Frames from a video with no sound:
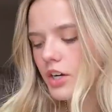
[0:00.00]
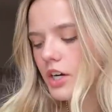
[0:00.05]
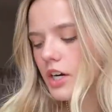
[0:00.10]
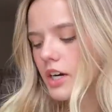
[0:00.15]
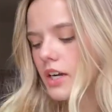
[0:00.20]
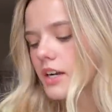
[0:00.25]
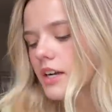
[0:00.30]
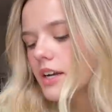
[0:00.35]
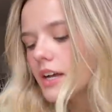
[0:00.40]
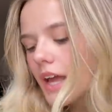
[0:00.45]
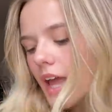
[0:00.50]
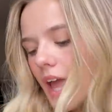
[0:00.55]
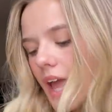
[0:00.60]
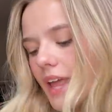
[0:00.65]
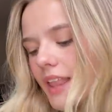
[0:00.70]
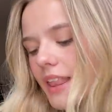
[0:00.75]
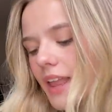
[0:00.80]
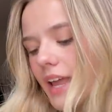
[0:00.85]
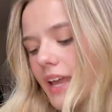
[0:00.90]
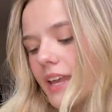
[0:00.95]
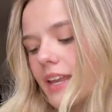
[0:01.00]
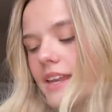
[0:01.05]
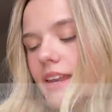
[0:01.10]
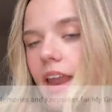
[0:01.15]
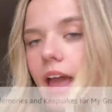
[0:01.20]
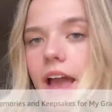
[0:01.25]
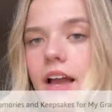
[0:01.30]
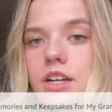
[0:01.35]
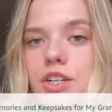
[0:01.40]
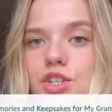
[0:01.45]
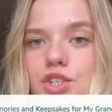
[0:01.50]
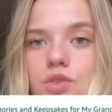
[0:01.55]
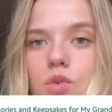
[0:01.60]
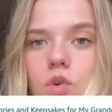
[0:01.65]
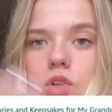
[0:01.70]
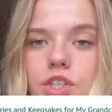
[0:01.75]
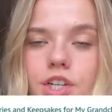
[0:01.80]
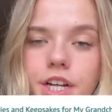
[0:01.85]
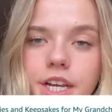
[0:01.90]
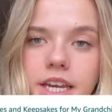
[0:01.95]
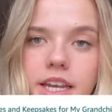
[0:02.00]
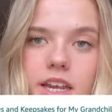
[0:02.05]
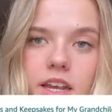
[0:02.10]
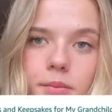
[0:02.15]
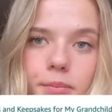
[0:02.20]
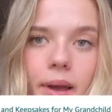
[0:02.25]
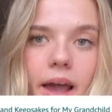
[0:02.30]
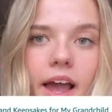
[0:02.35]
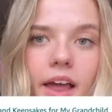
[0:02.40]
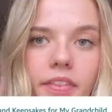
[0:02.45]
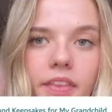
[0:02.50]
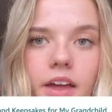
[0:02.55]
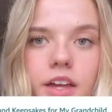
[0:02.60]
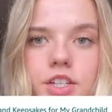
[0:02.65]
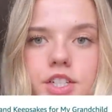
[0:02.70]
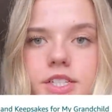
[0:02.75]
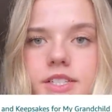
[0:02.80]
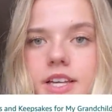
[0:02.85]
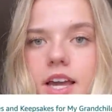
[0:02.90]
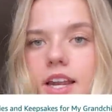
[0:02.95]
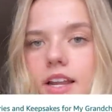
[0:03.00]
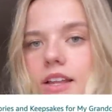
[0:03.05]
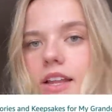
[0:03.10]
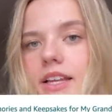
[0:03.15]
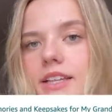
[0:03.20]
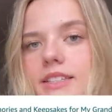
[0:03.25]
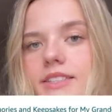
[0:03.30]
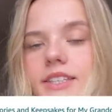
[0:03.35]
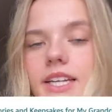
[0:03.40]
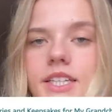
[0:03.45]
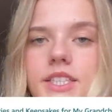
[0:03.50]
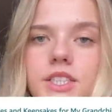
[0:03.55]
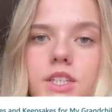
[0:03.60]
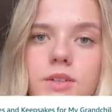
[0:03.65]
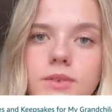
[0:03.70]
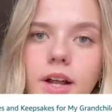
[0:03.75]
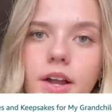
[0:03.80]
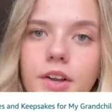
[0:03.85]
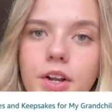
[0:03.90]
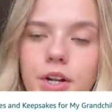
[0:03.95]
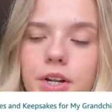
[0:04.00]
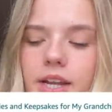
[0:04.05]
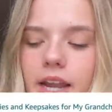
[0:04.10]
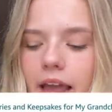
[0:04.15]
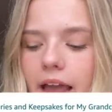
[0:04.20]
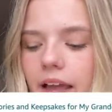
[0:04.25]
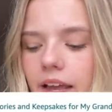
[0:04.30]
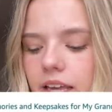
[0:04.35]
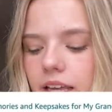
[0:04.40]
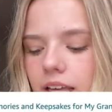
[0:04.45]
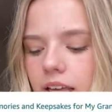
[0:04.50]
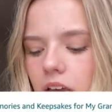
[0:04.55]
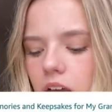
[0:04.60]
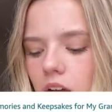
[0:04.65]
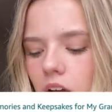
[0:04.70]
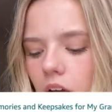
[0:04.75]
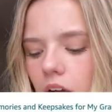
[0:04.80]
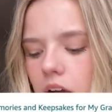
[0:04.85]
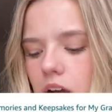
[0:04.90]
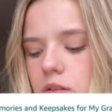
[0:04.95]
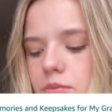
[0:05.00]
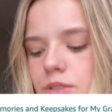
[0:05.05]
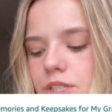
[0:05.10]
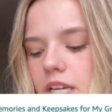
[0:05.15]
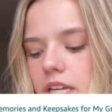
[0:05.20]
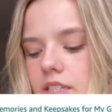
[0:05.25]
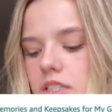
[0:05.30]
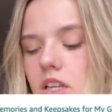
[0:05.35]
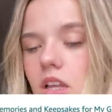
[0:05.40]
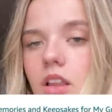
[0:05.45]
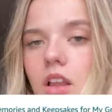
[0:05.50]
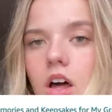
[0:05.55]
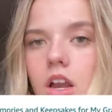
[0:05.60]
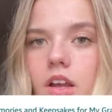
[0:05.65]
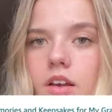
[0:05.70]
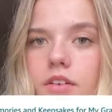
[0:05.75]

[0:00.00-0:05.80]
her a like neck shoulder heating pad that just kind of like sits around your neck. Um, she has a lot